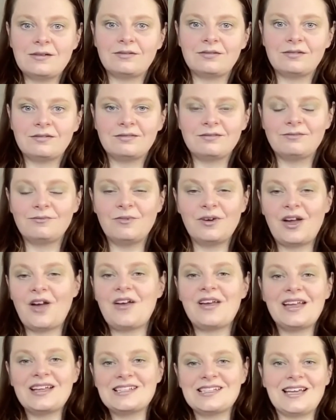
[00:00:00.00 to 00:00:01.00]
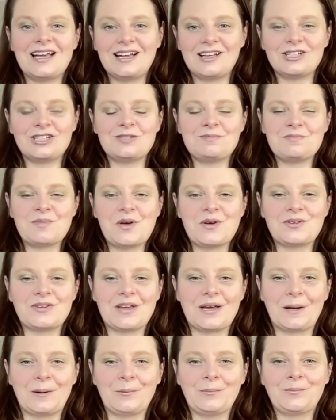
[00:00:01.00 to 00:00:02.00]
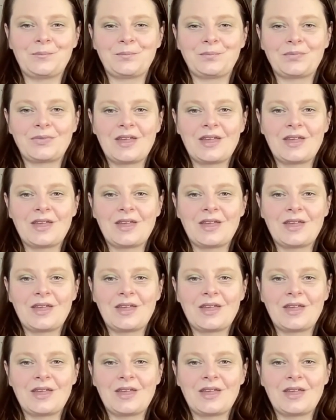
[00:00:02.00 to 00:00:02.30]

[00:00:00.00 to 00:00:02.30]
down. We're going into action mode now.